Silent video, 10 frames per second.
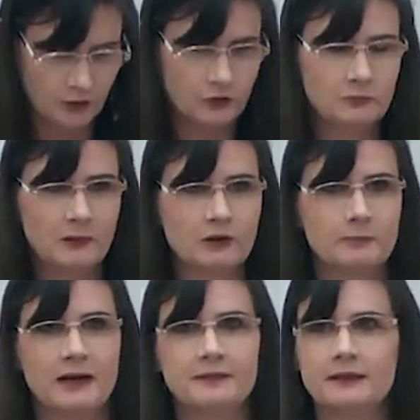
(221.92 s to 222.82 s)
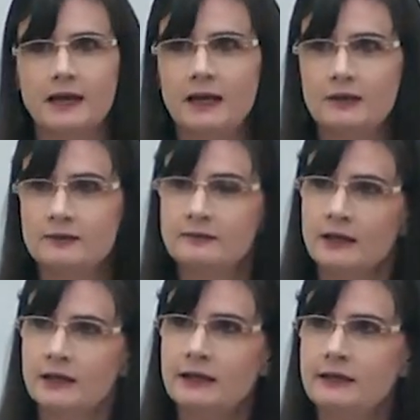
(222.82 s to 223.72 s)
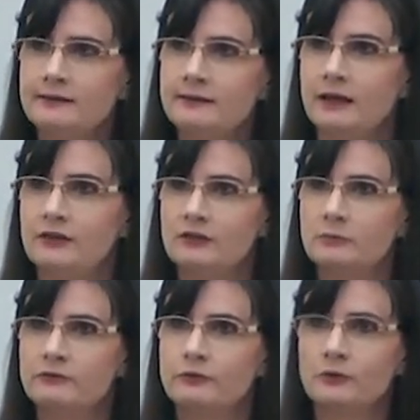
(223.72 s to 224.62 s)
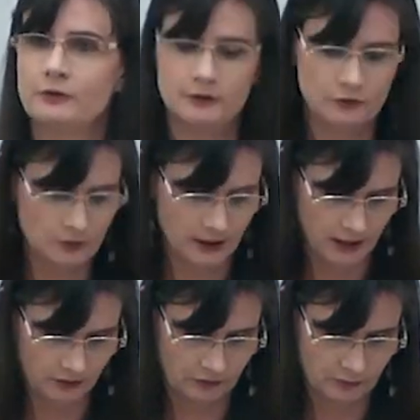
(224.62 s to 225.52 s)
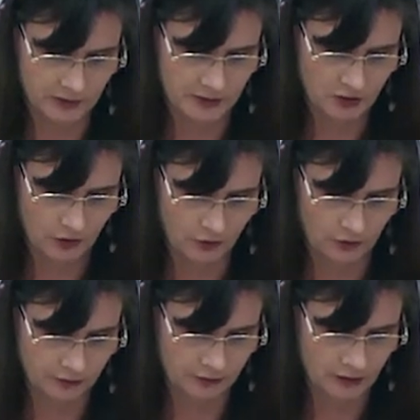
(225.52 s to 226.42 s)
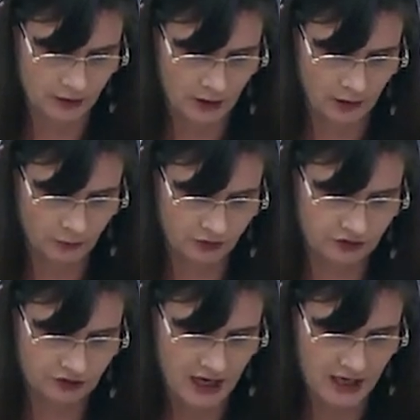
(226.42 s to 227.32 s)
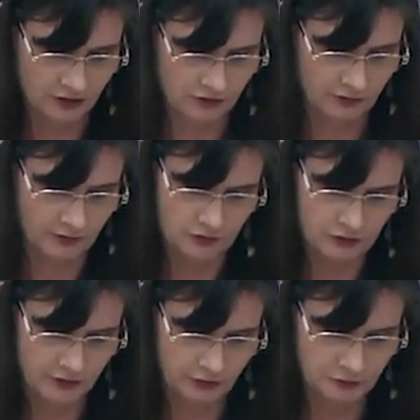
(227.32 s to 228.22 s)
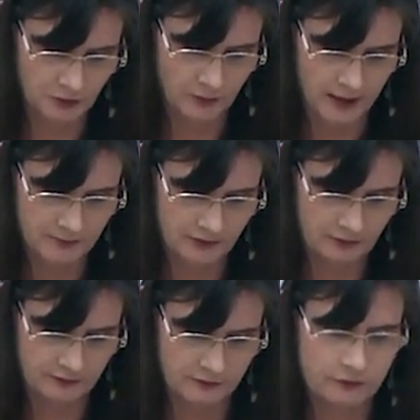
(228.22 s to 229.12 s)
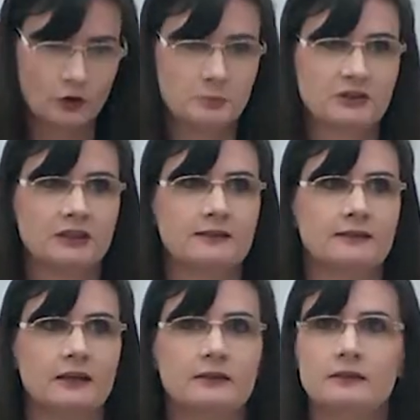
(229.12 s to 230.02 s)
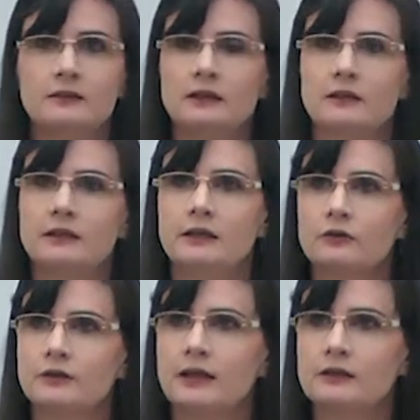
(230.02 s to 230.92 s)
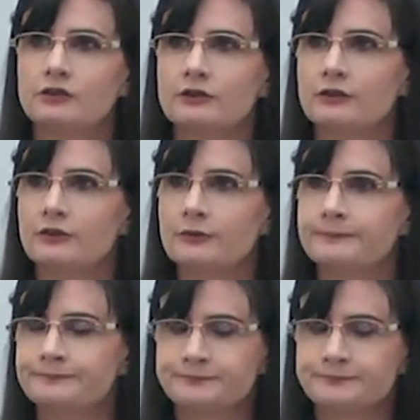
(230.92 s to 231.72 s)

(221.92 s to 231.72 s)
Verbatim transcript: who spoke about the case he litigated before the U K's Supreme Court, which changed the judicial requirements of informed consent in clinical negligence.